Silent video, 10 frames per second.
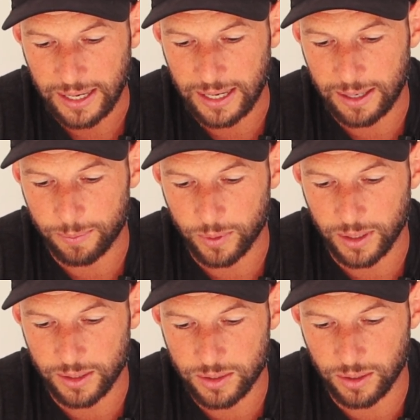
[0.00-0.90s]
We're
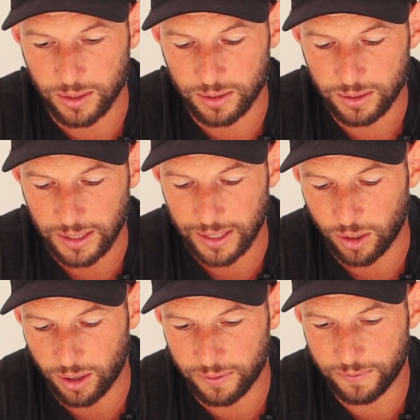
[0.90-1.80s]
going to turn
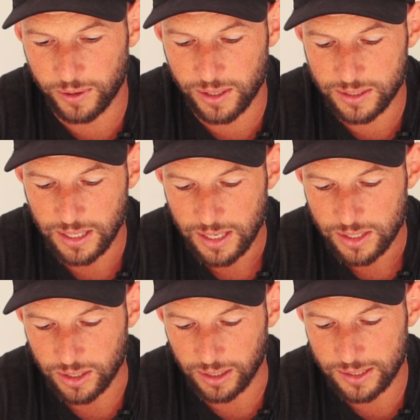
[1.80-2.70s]
it off first.
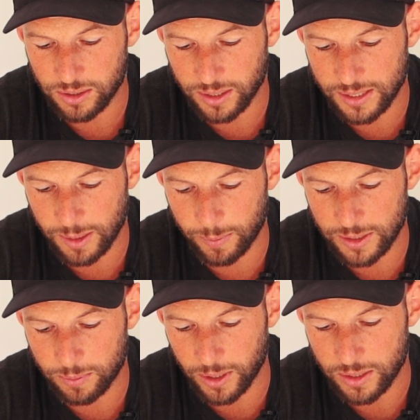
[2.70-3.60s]
So let's look at some
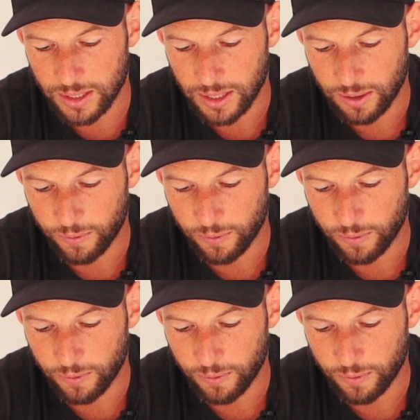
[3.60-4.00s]
of these modes.